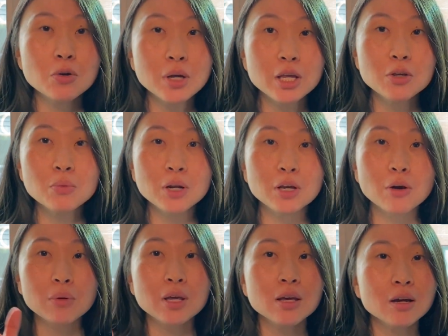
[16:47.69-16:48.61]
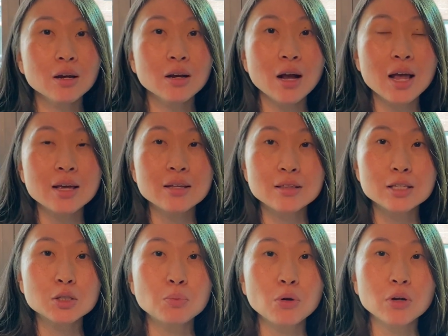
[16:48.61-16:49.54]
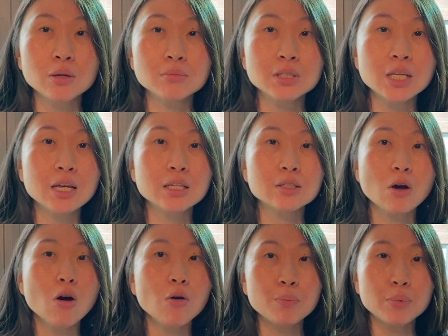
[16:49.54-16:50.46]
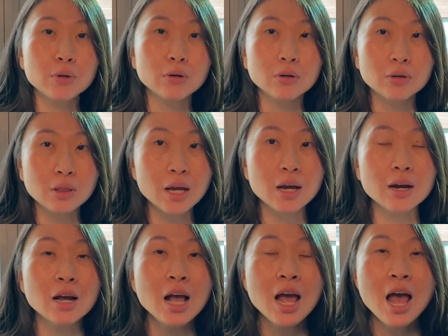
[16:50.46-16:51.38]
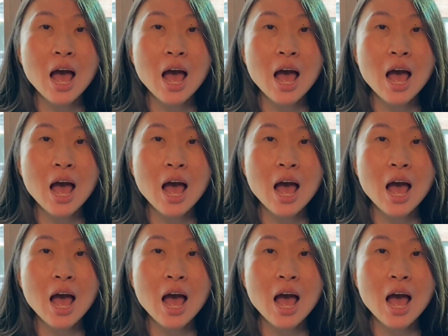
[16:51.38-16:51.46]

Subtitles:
okay, you want to go here, and this program says, oh, you're there,